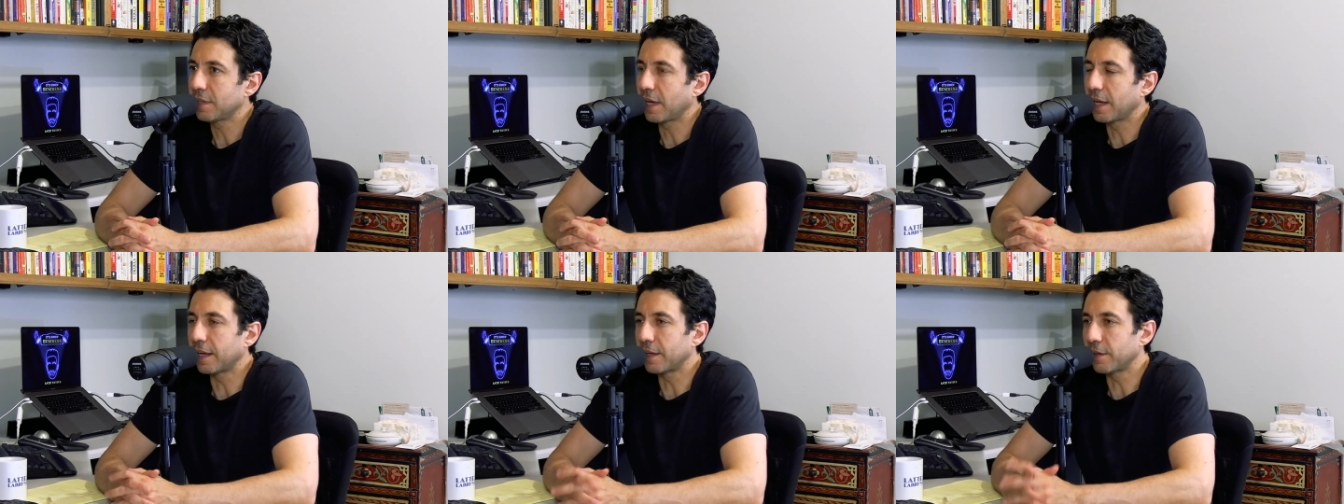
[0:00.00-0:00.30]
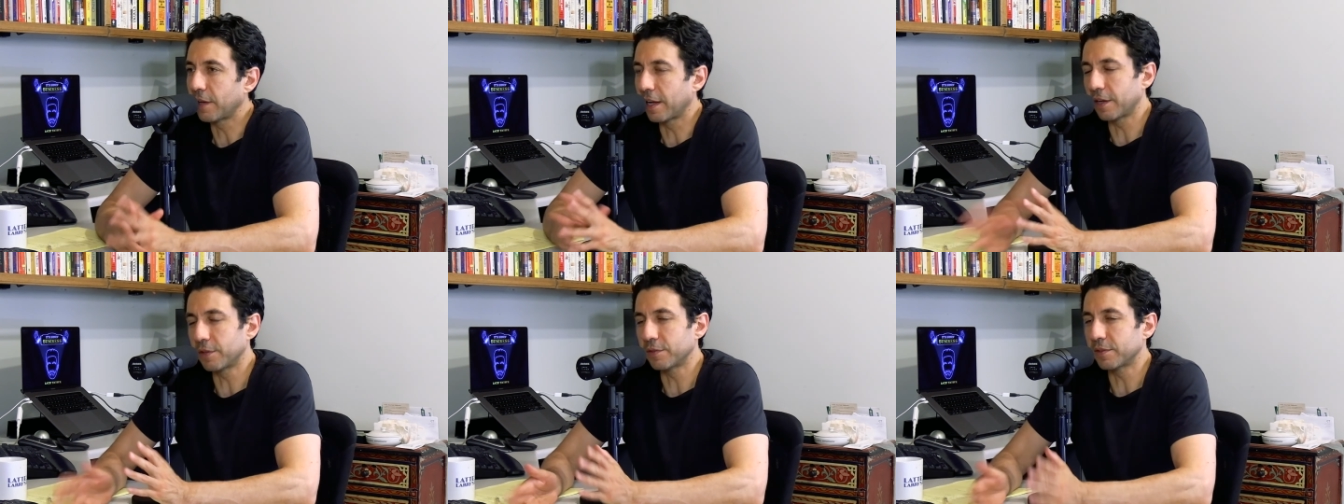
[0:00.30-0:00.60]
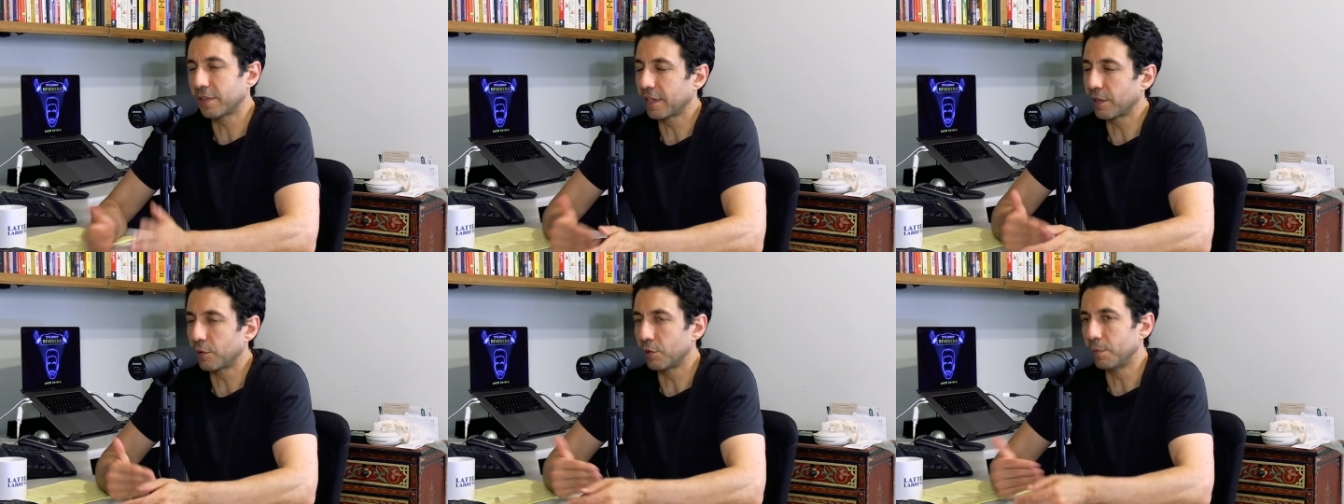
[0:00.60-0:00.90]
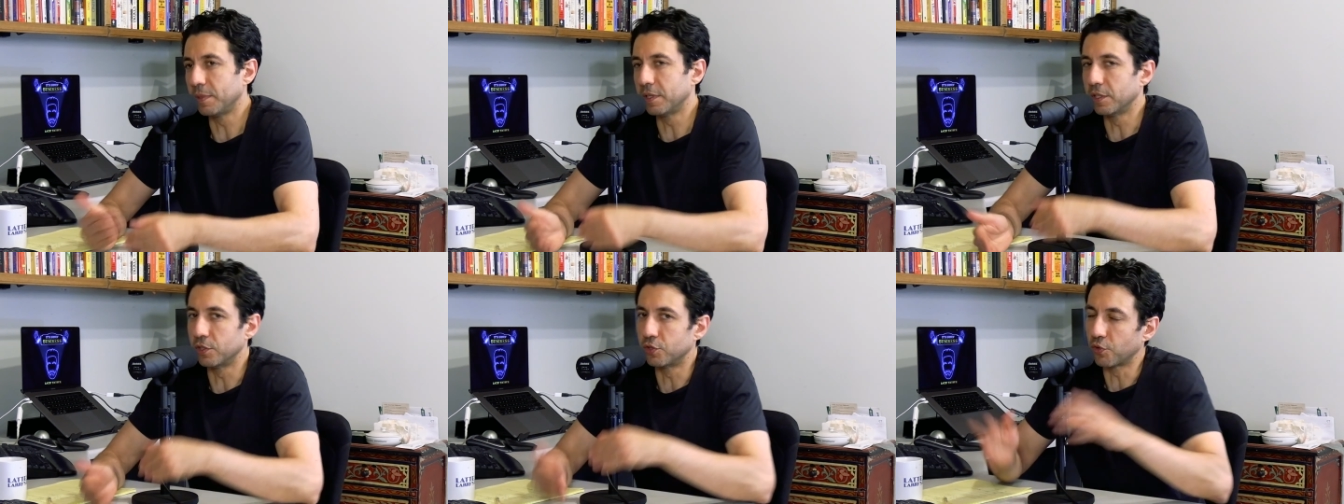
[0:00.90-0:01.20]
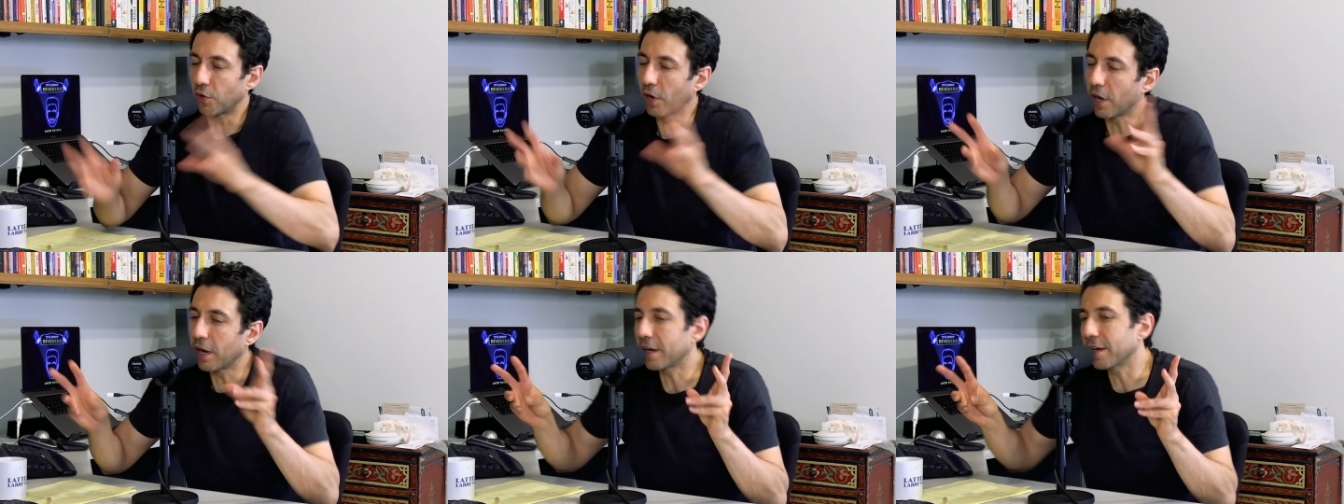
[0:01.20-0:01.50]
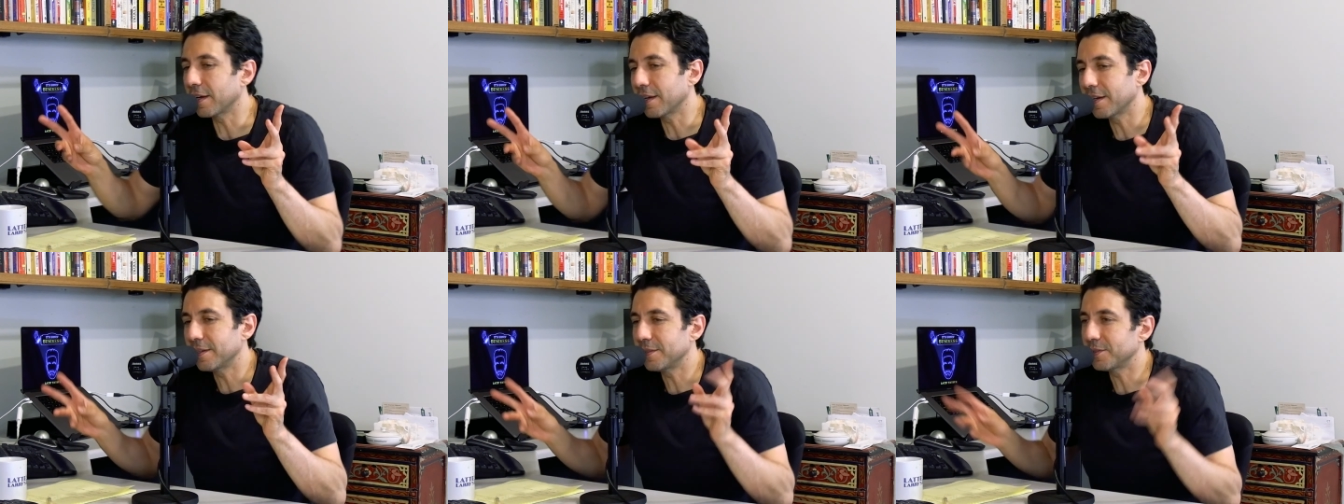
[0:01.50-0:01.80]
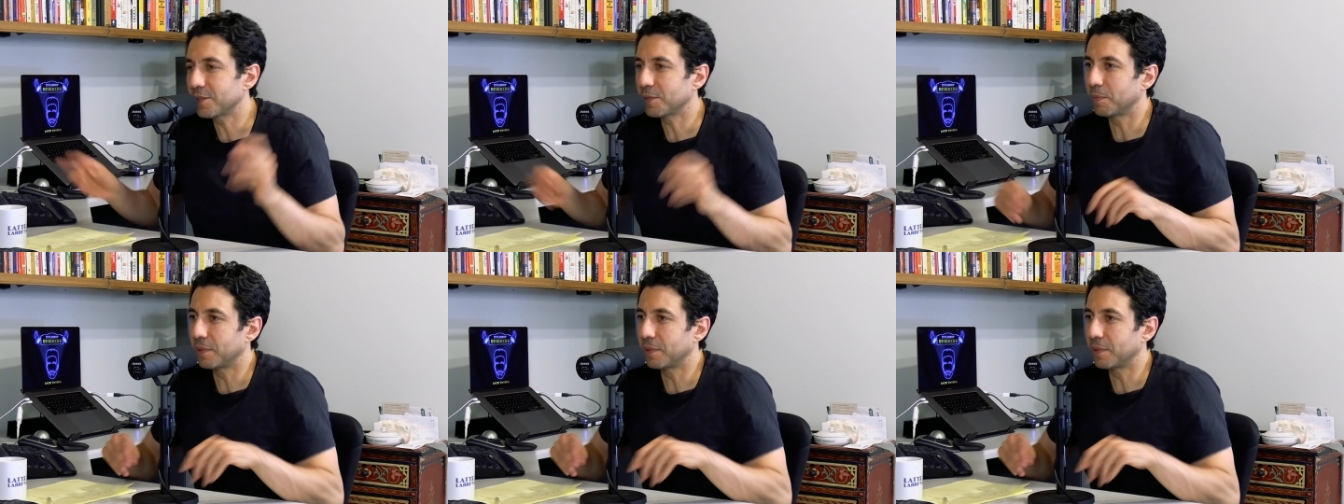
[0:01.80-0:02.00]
And I don't think it would be a draw out,